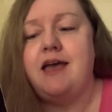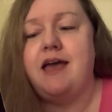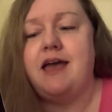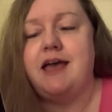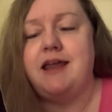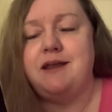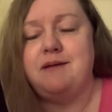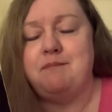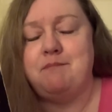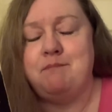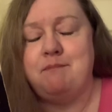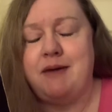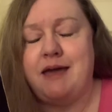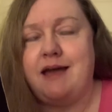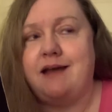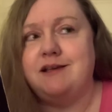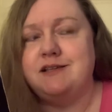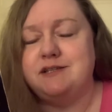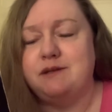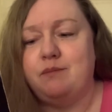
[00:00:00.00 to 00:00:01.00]
and a
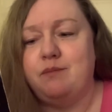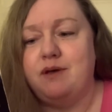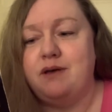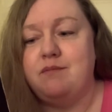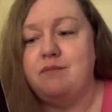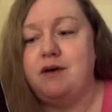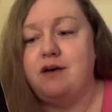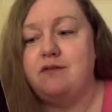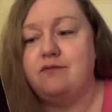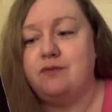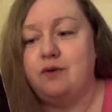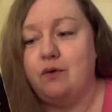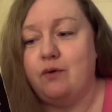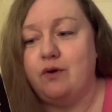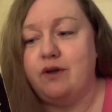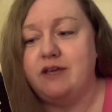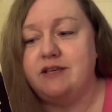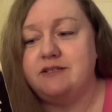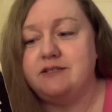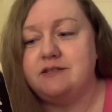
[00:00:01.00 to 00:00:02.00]
maximum of
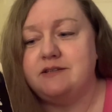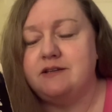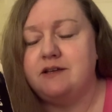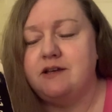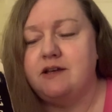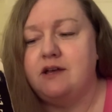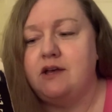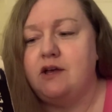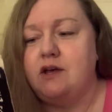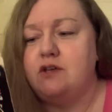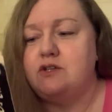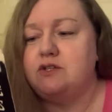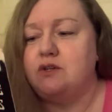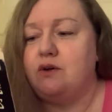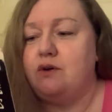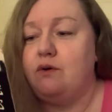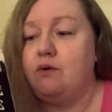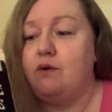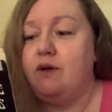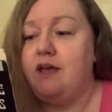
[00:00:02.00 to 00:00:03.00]
noise.
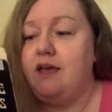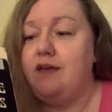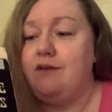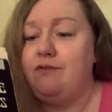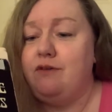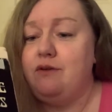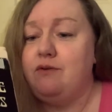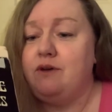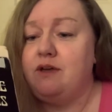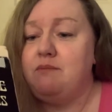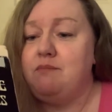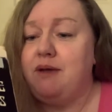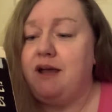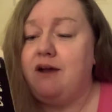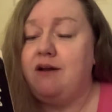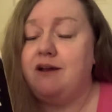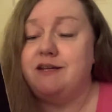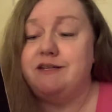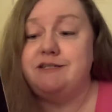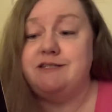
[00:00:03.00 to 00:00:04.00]
So if you can
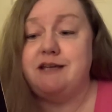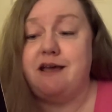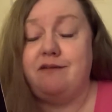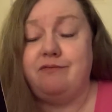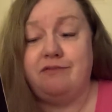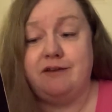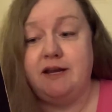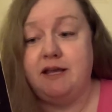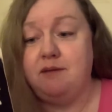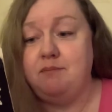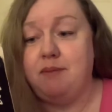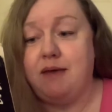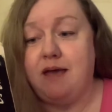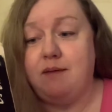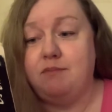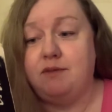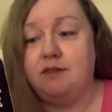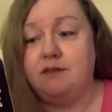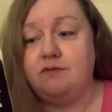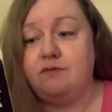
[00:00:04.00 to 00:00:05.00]
bear a deafening
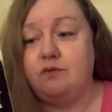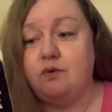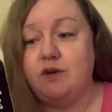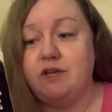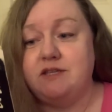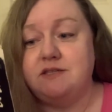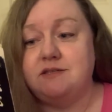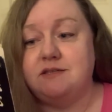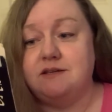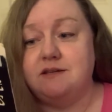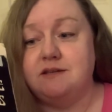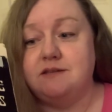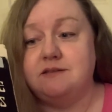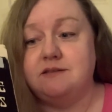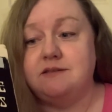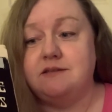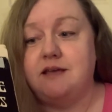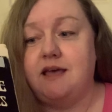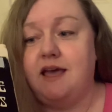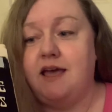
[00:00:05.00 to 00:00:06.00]
babble of
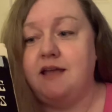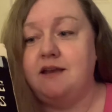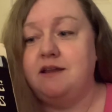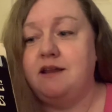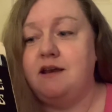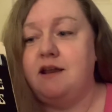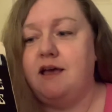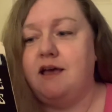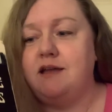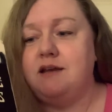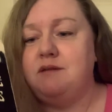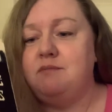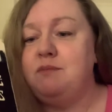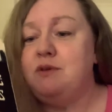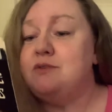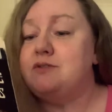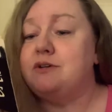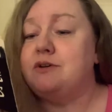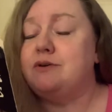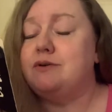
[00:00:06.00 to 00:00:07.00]
voices and an
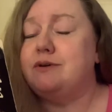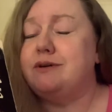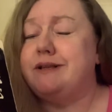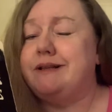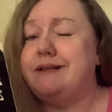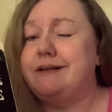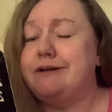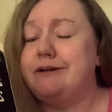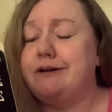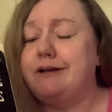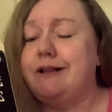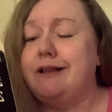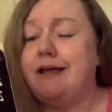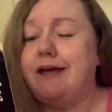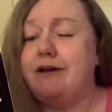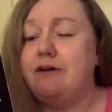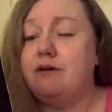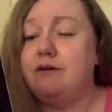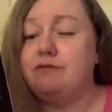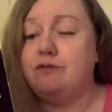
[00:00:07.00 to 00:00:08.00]
unmusical
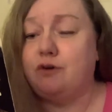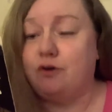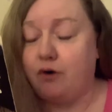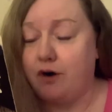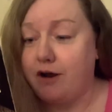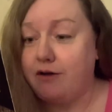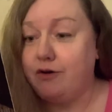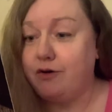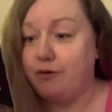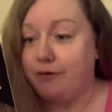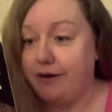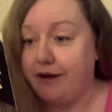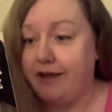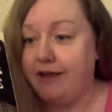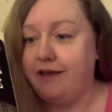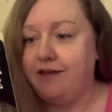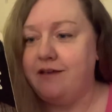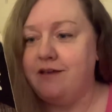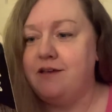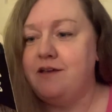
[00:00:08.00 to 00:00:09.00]
clitter-clatter of
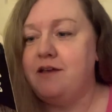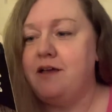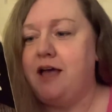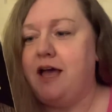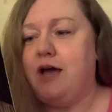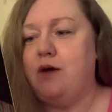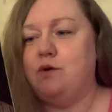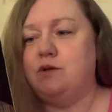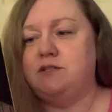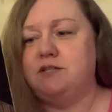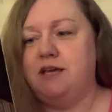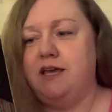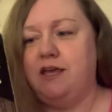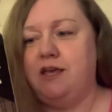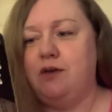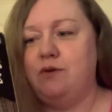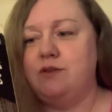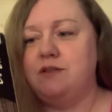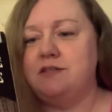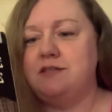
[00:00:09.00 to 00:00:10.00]
crockery, I will
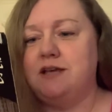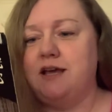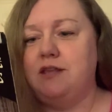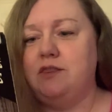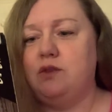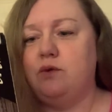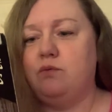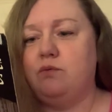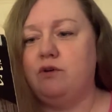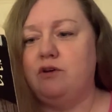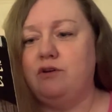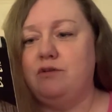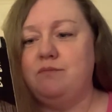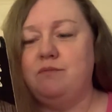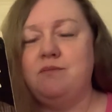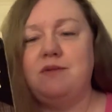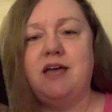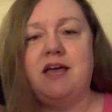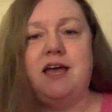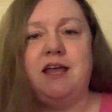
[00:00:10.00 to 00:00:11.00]
take you inside the
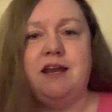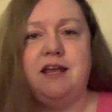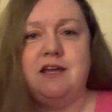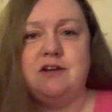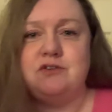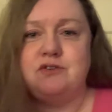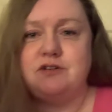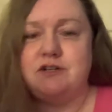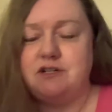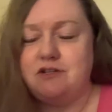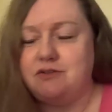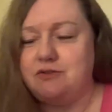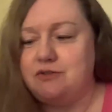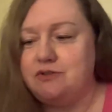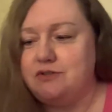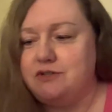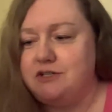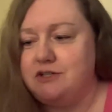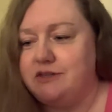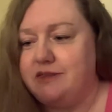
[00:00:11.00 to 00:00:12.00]
room and introduce
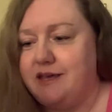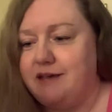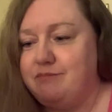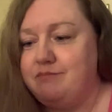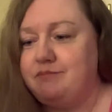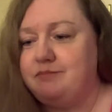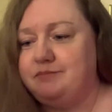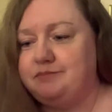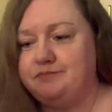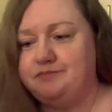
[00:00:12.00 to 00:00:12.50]
you to them.